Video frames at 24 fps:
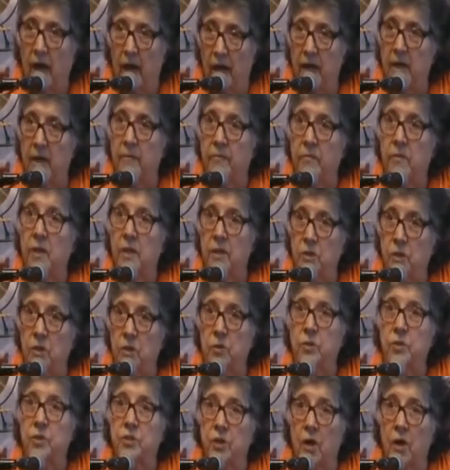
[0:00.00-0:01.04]
And then you
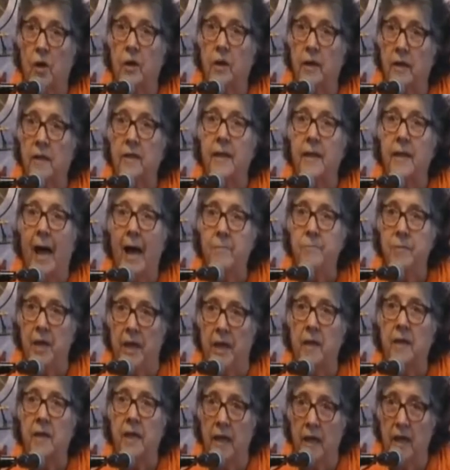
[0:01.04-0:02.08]
start
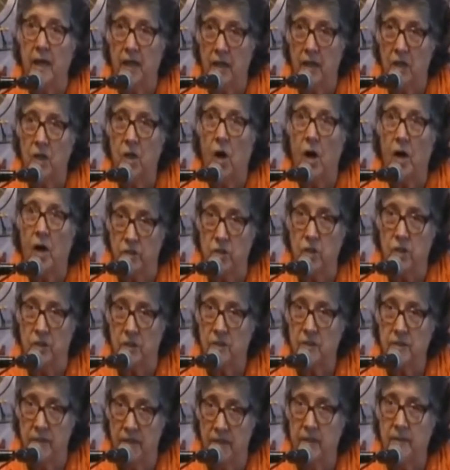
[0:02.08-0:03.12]
climbing in
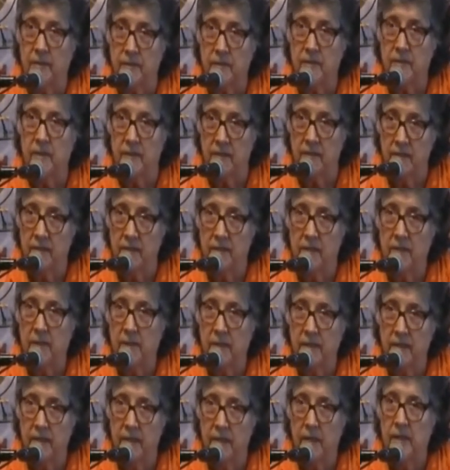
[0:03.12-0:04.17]
consciousness.
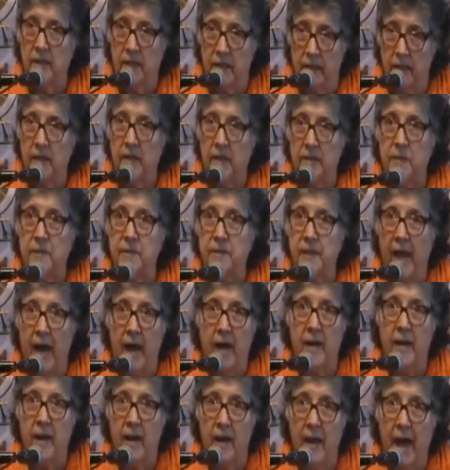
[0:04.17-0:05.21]
It's
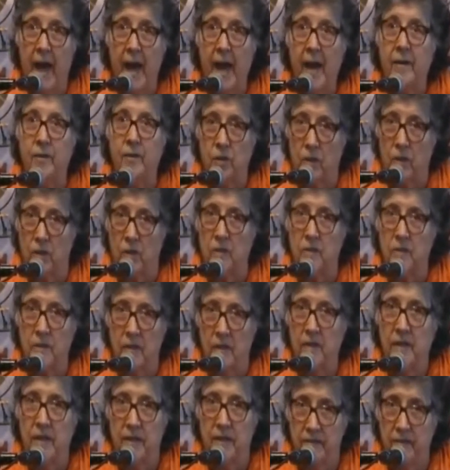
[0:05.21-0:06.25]
that ladder
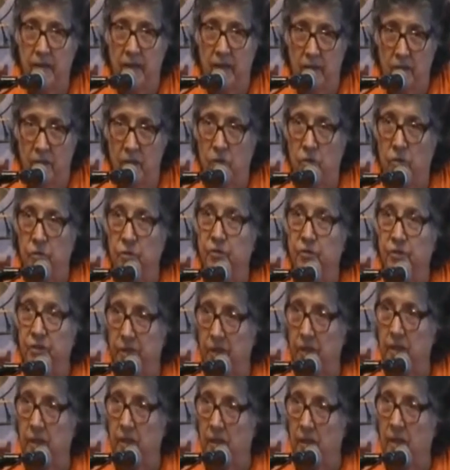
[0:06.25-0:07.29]
that you'll
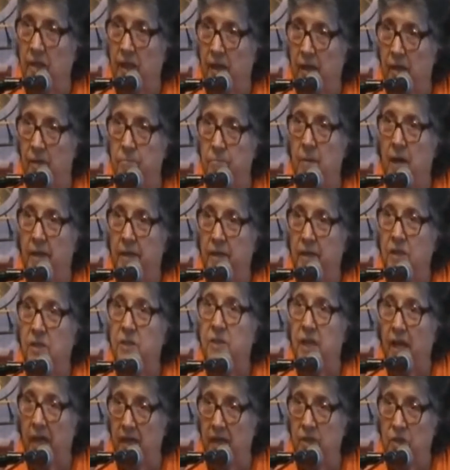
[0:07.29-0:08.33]
see in
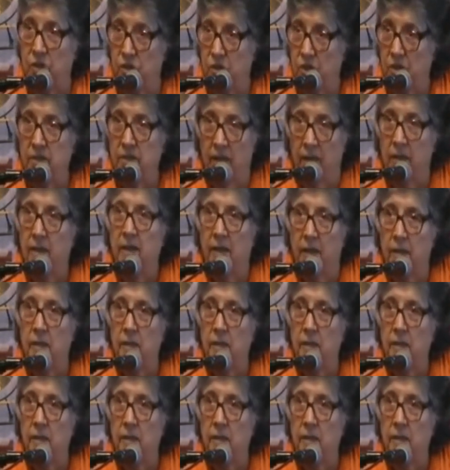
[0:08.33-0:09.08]
meditation